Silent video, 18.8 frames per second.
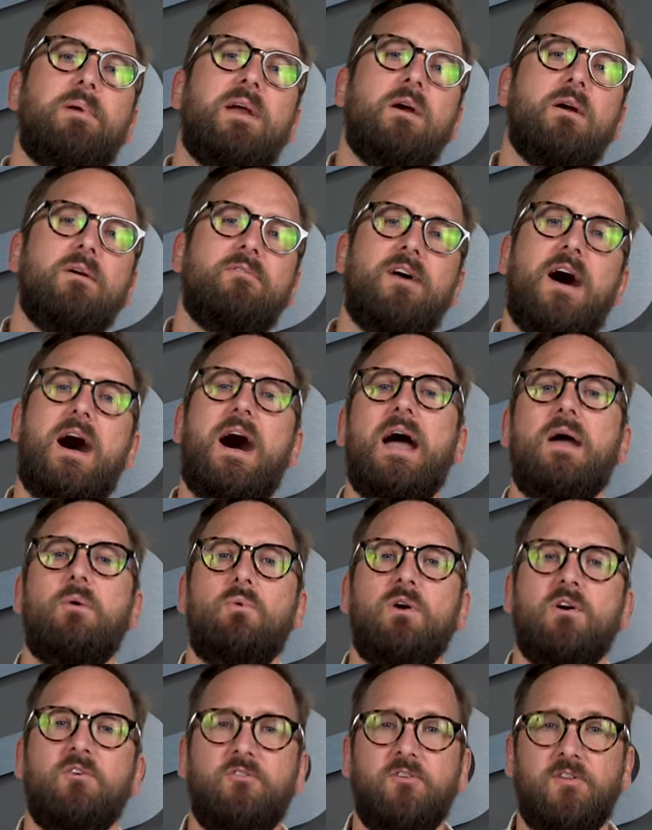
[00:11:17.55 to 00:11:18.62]
pair of
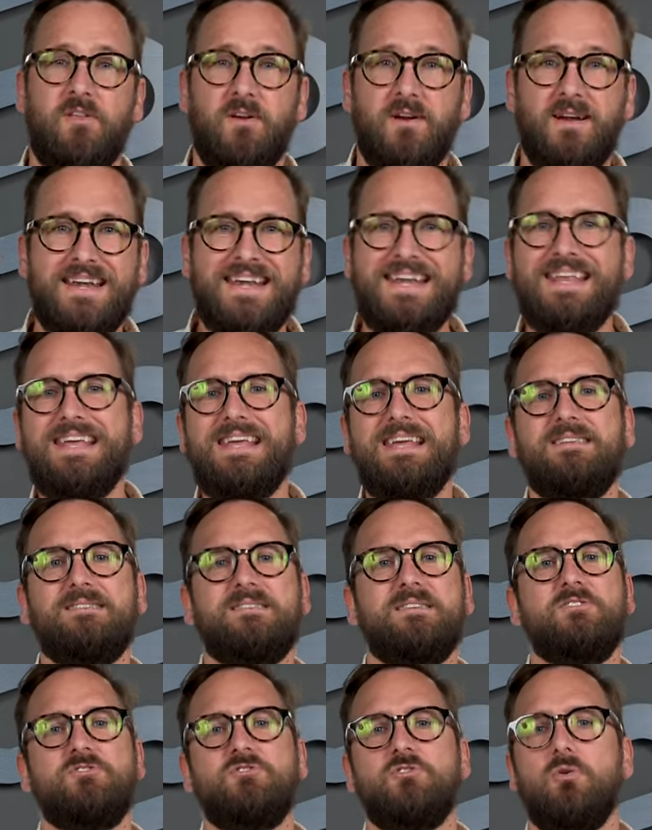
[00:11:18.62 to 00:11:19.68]
eyewear for their needs.
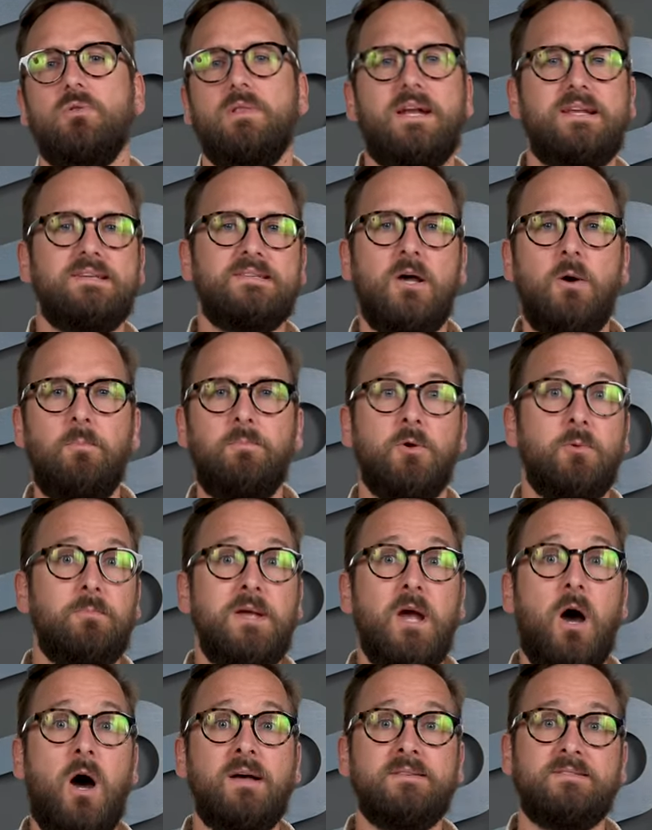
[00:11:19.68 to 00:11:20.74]
And so let us help you. It'd
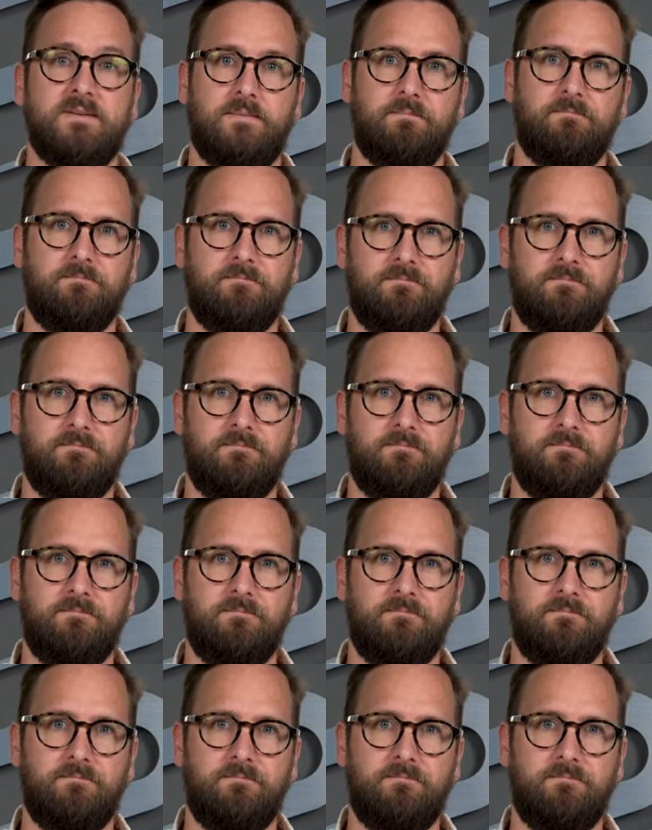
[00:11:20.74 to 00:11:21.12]
be awesome.